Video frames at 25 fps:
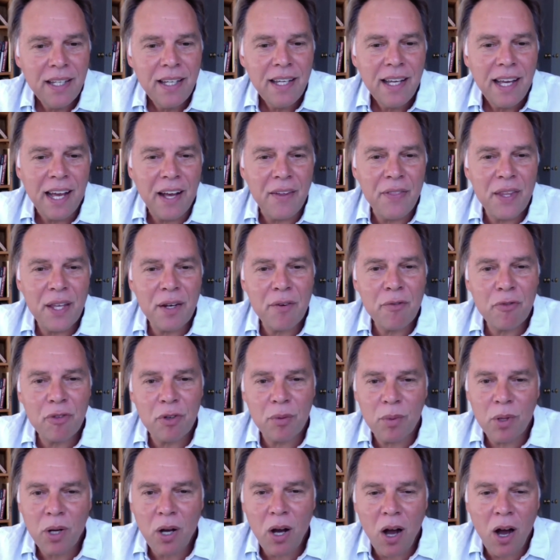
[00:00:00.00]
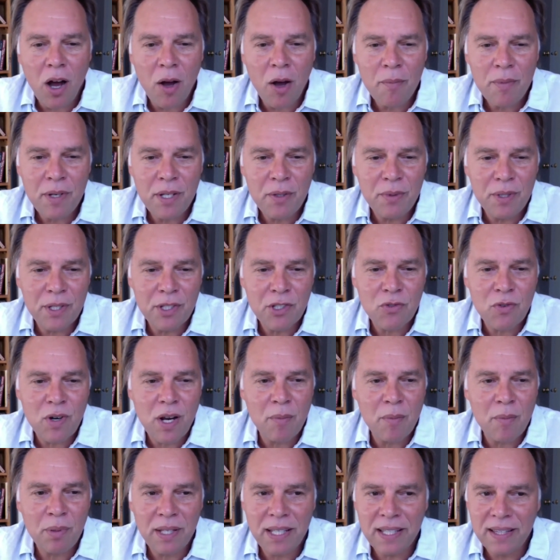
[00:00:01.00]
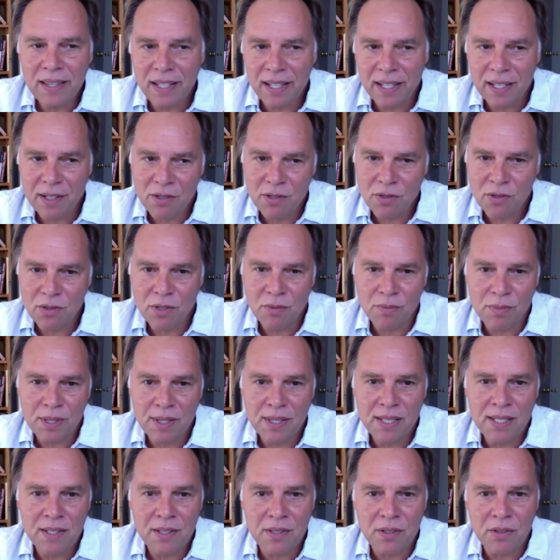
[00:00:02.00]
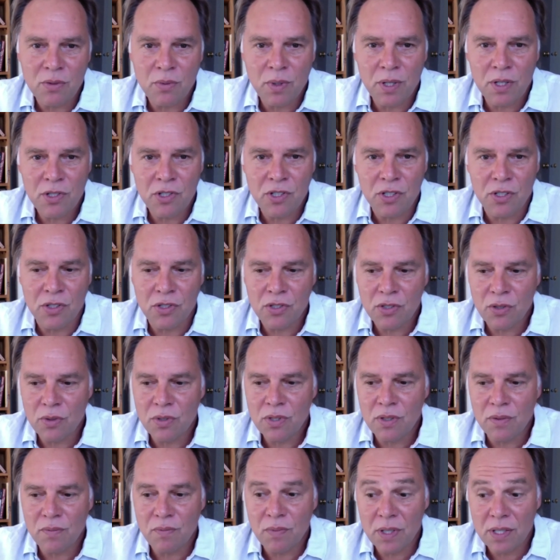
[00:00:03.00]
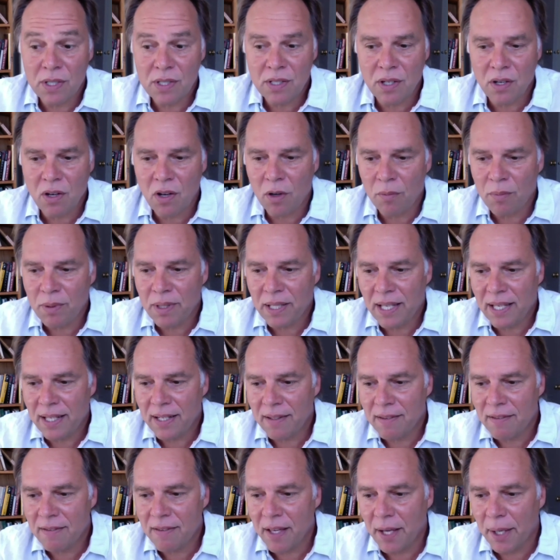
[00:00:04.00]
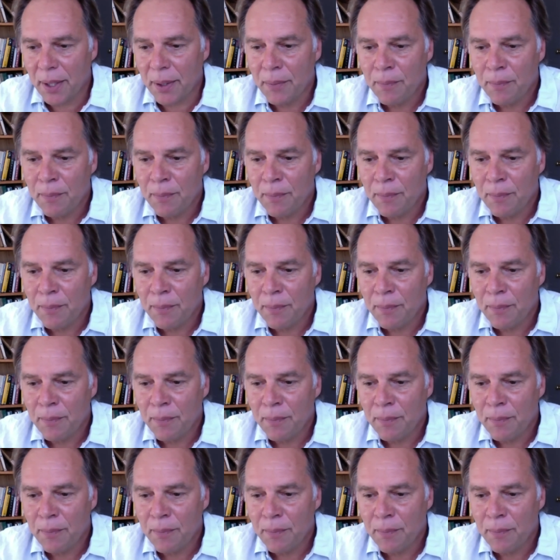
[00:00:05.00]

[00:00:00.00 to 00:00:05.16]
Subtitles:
And then from comedy, we extrapolate the answer to Matthias' question. So it's a complicated thing.